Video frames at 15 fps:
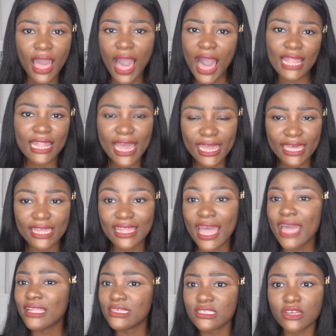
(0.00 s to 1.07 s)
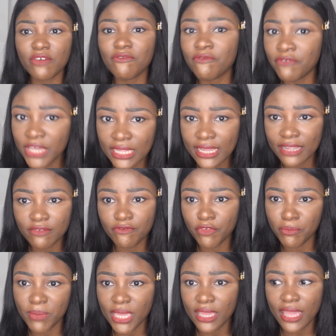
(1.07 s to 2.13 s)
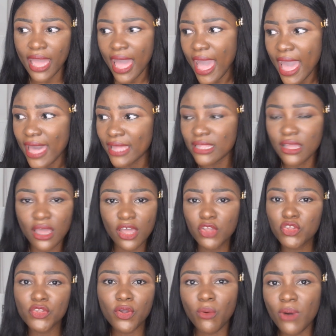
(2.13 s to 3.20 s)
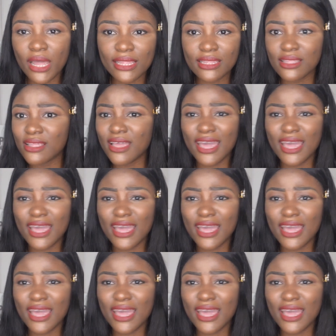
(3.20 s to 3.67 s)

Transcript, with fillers: I like it, and it's convenient for me. And you know what?